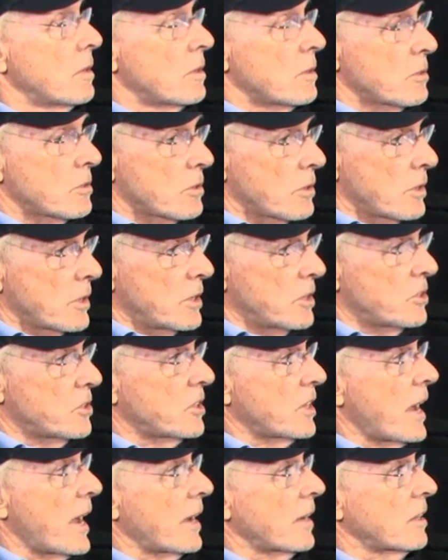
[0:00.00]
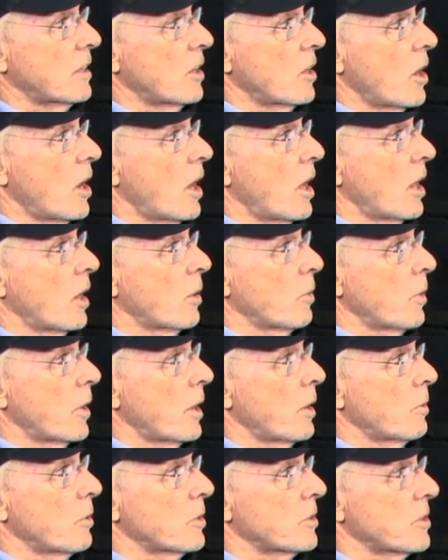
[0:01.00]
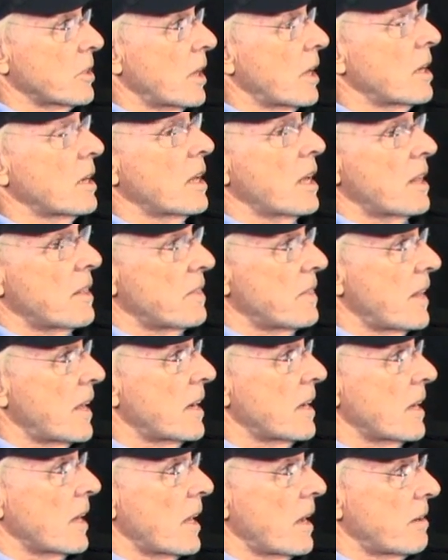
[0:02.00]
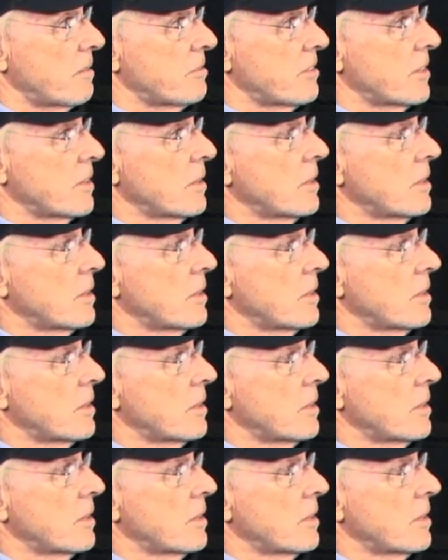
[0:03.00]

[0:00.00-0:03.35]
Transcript: So he stacked it all the way it was again and then left.